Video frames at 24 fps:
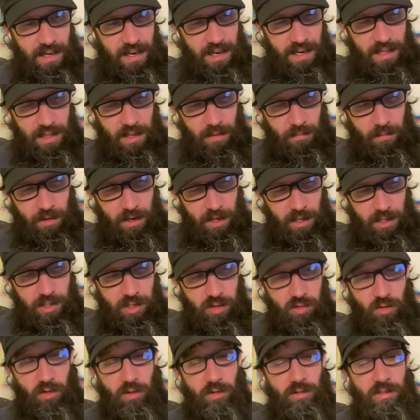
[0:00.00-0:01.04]
and then we're going to
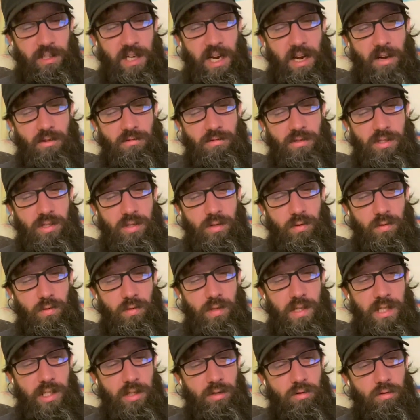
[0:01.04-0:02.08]
scroll down to
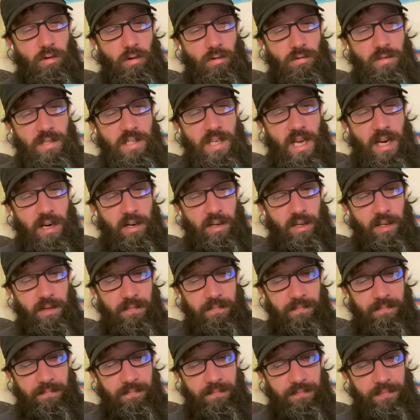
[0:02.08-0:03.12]
Control Center.
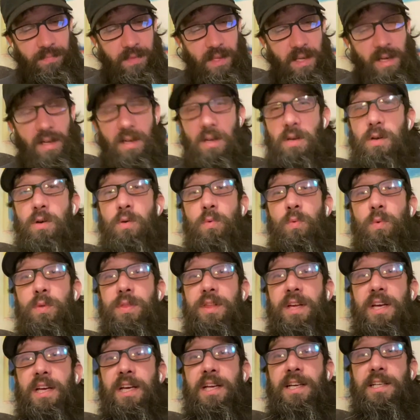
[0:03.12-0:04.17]

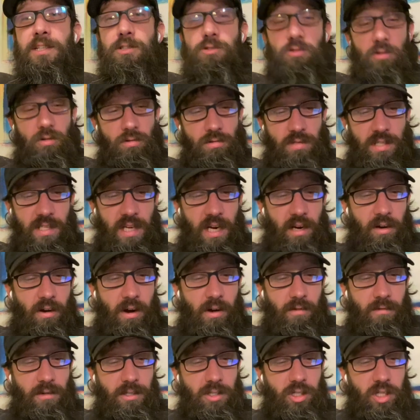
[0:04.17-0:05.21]
Within Control Center,
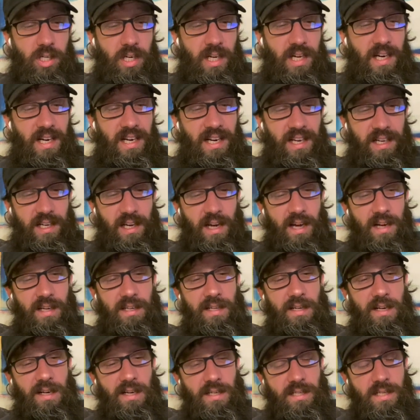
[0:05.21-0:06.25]
I want you to click
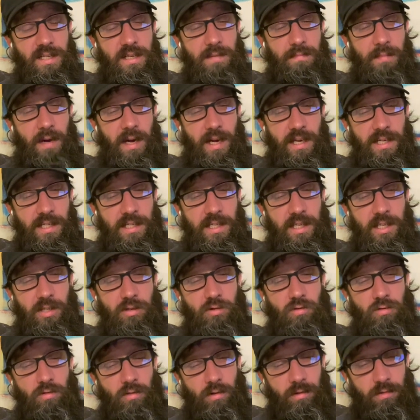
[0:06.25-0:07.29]
on Customize
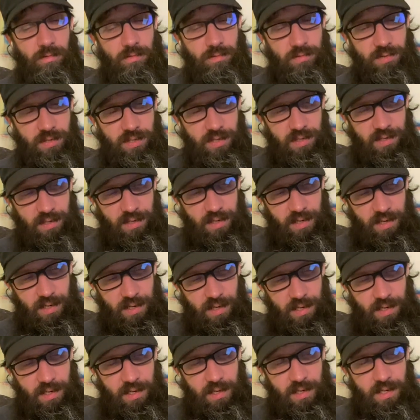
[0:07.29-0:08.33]
Controls.
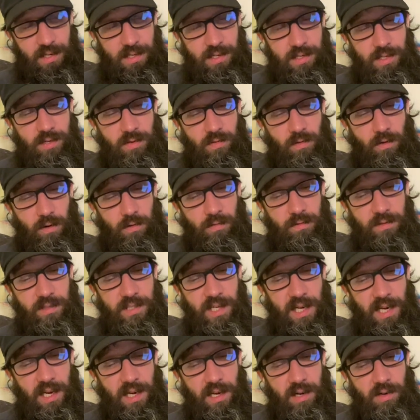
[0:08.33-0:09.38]
Scroll
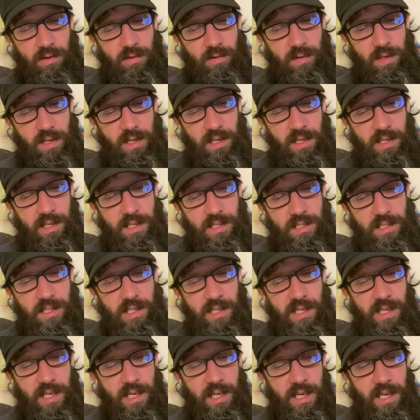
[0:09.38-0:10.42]
down
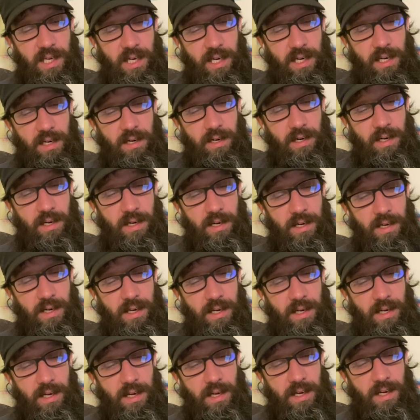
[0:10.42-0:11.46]
until you hear
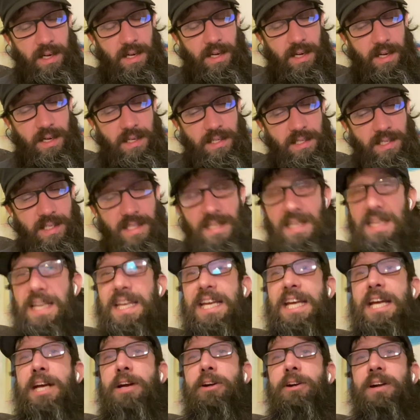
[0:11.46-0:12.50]
it, see
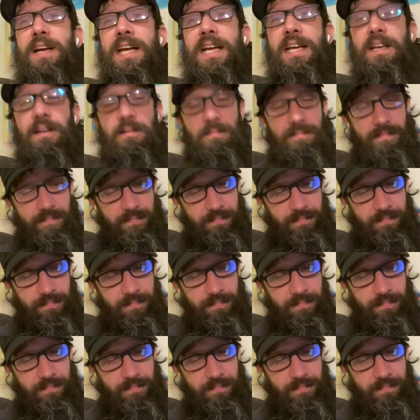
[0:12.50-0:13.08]
Hearing.